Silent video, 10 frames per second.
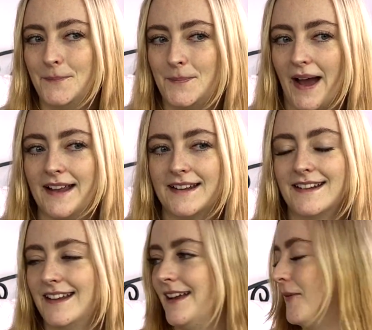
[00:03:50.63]
But
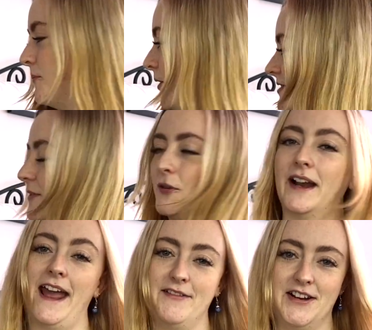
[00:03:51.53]
most of what I
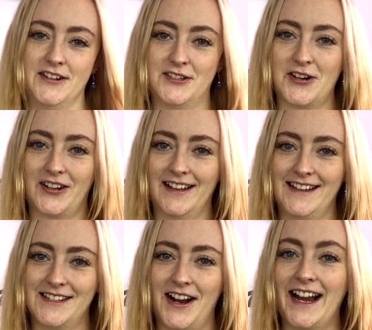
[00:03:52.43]
have here is
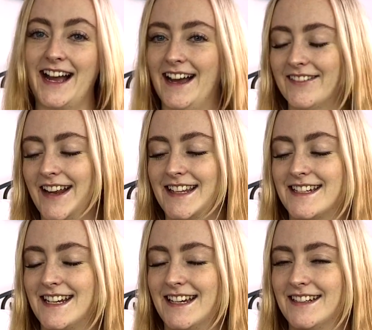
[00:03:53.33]
chocolate, so I can't rate this
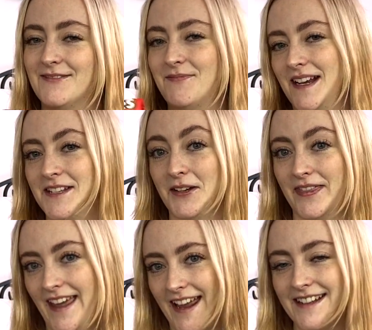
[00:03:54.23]
down based
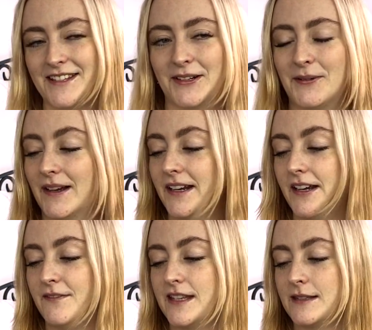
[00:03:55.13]
on that. So we're gonna
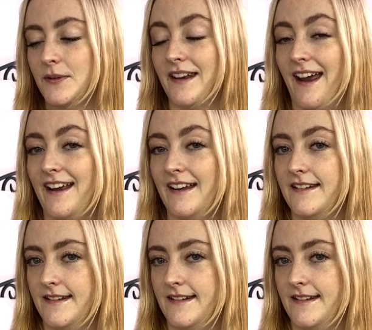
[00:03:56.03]
give this one a